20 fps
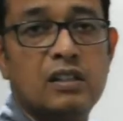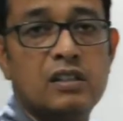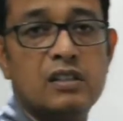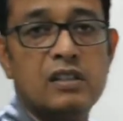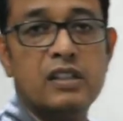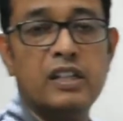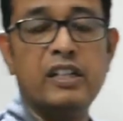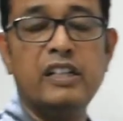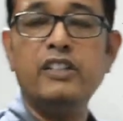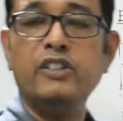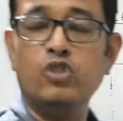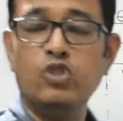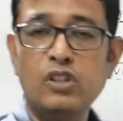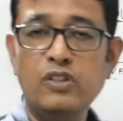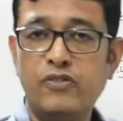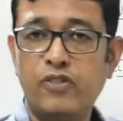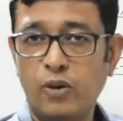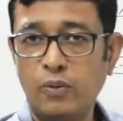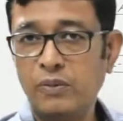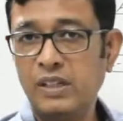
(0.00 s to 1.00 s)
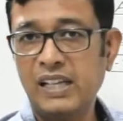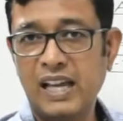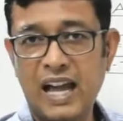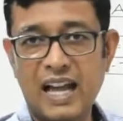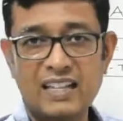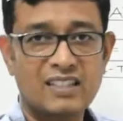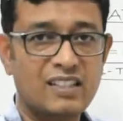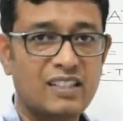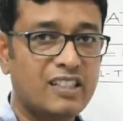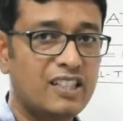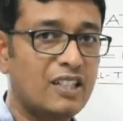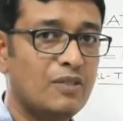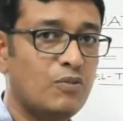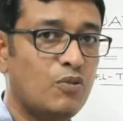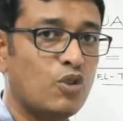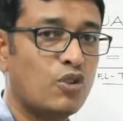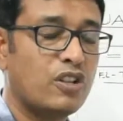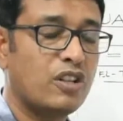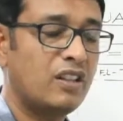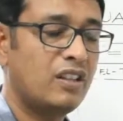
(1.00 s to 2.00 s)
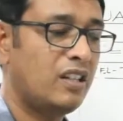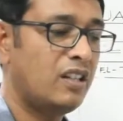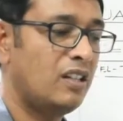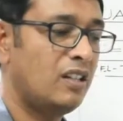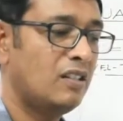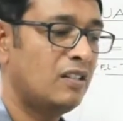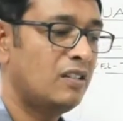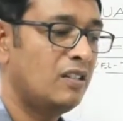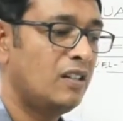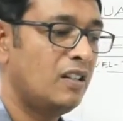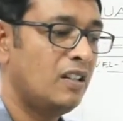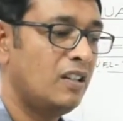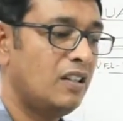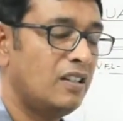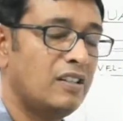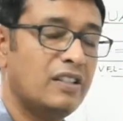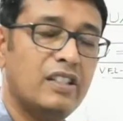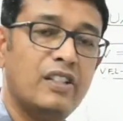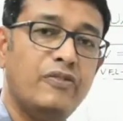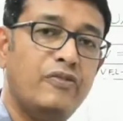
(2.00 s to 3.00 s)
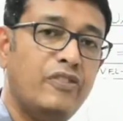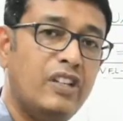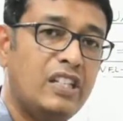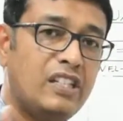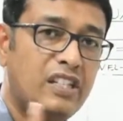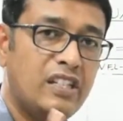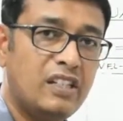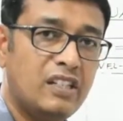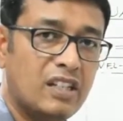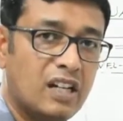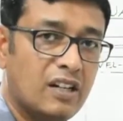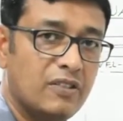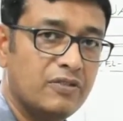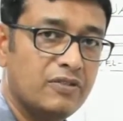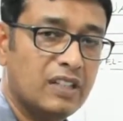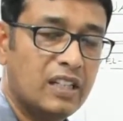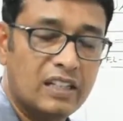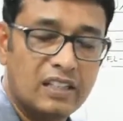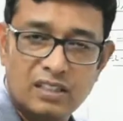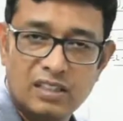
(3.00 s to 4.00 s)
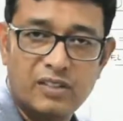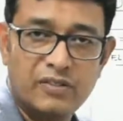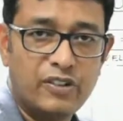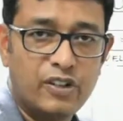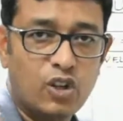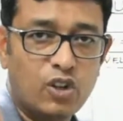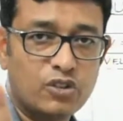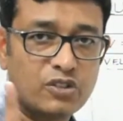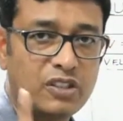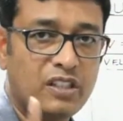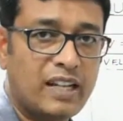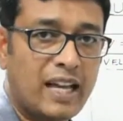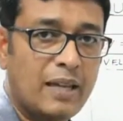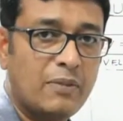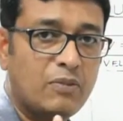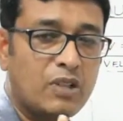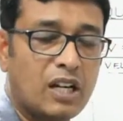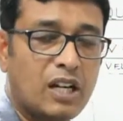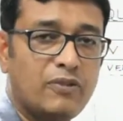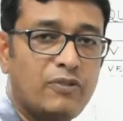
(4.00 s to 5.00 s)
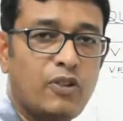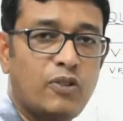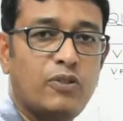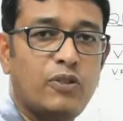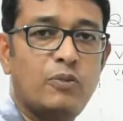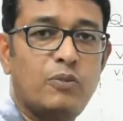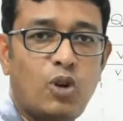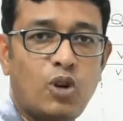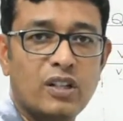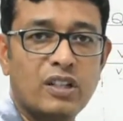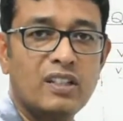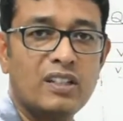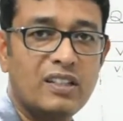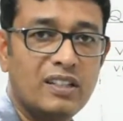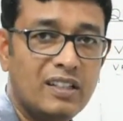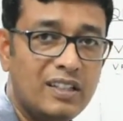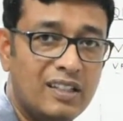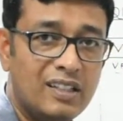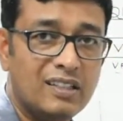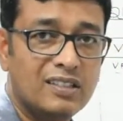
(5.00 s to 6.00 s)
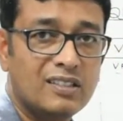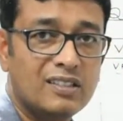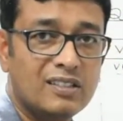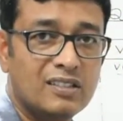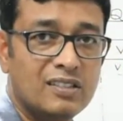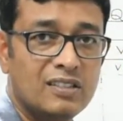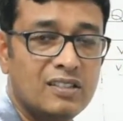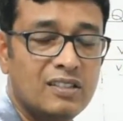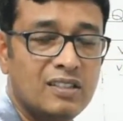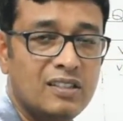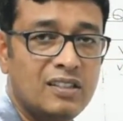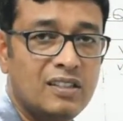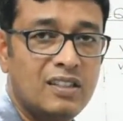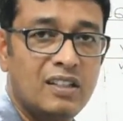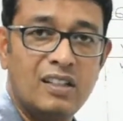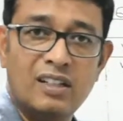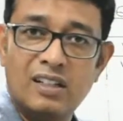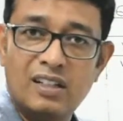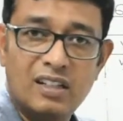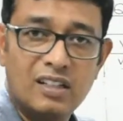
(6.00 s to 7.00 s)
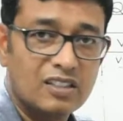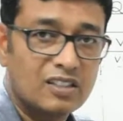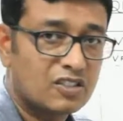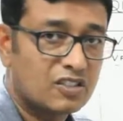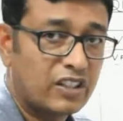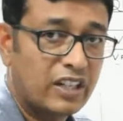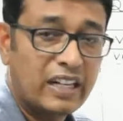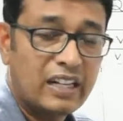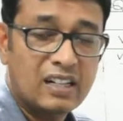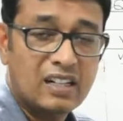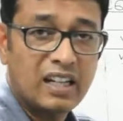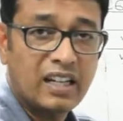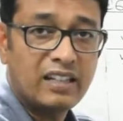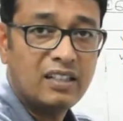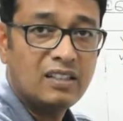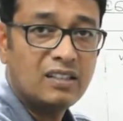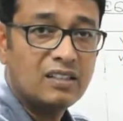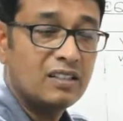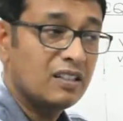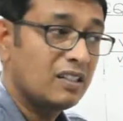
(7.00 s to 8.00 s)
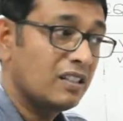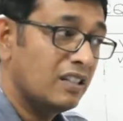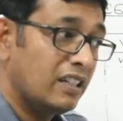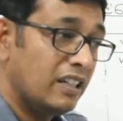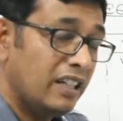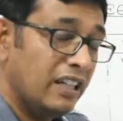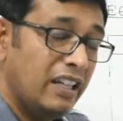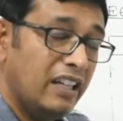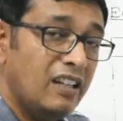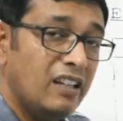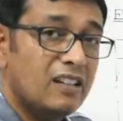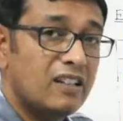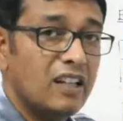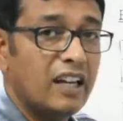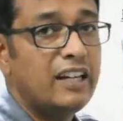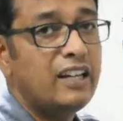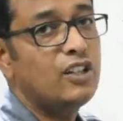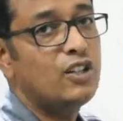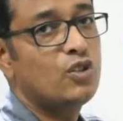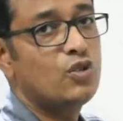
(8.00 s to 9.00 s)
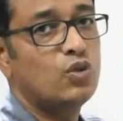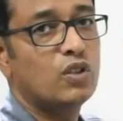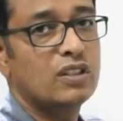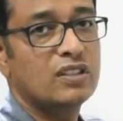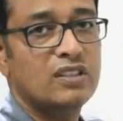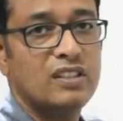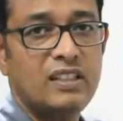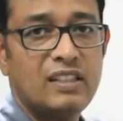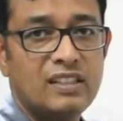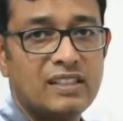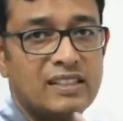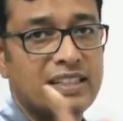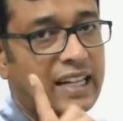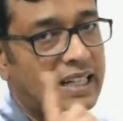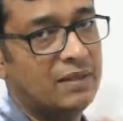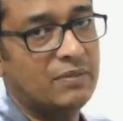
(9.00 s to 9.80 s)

in uniformly accelerated motion, then the VT graph, that is the velocity time graph of a body, is a straight line inclined towards the time